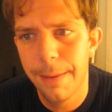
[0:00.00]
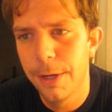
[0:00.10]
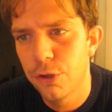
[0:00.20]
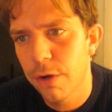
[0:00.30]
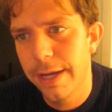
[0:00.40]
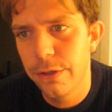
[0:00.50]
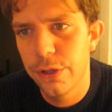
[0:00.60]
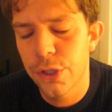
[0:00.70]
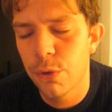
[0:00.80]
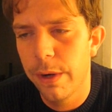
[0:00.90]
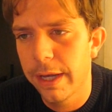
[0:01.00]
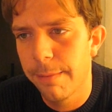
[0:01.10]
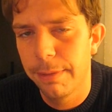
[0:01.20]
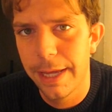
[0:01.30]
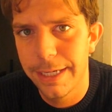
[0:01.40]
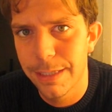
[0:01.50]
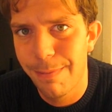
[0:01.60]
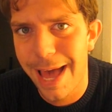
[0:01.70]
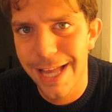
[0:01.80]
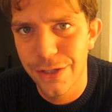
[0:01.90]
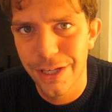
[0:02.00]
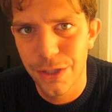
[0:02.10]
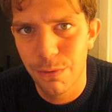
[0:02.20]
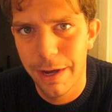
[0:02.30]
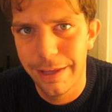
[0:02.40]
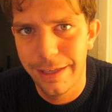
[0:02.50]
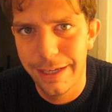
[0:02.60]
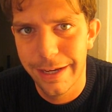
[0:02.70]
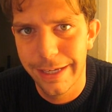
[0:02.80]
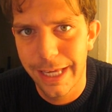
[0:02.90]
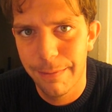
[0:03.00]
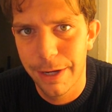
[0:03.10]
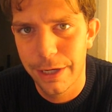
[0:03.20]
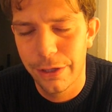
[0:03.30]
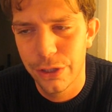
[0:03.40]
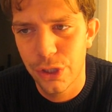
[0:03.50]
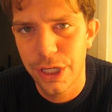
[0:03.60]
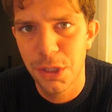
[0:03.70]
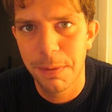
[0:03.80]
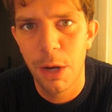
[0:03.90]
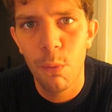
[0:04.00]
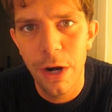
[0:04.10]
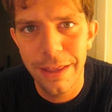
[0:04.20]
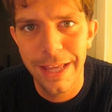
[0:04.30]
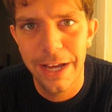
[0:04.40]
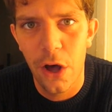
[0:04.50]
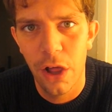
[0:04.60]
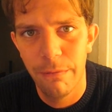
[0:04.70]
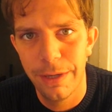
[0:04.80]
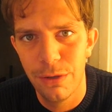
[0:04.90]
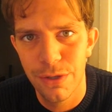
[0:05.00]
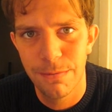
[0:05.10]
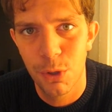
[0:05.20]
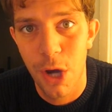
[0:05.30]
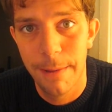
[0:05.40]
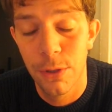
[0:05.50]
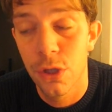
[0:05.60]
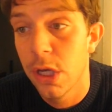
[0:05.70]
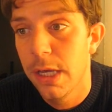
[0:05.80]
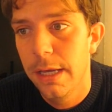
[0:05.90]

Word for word: I'm going to try and do this quick. I'm blind as a bat, so that's why the uh, camera angle has changed. But I want to thank all my new subscribers.